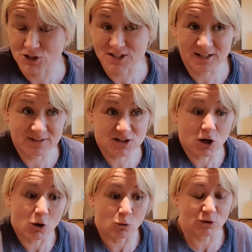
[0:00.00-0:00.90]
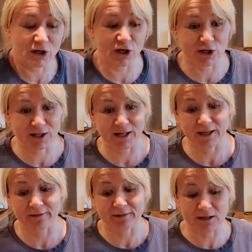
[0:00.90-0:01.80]
She's had this cold
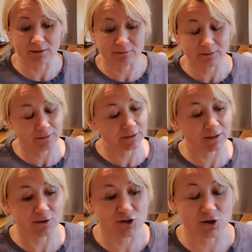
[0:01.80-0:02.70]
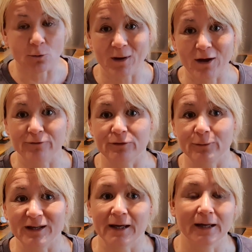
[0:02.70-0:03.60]
lurking, and then, you know, she got wet over the
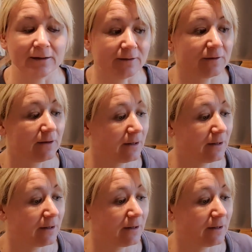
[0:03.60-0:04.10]
weekend